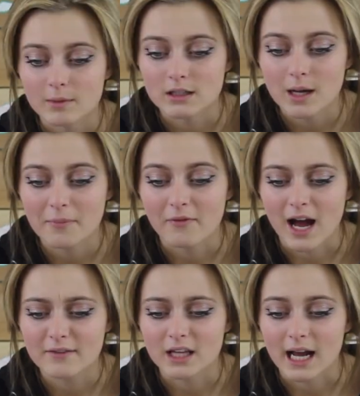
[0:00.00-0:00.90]
My top
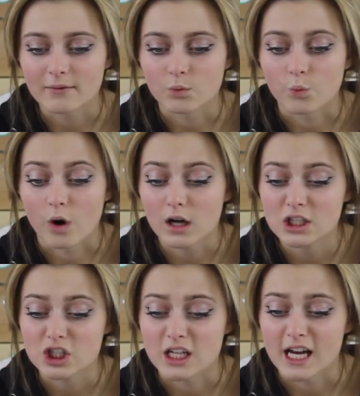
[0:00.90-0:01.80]
five that I haven't
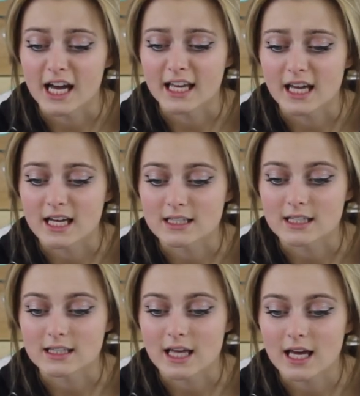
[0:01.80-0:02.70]
watched yet, I guess,
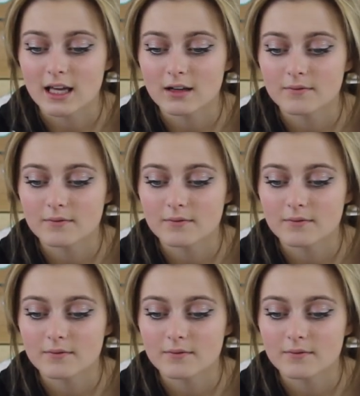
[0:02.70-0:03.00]
is like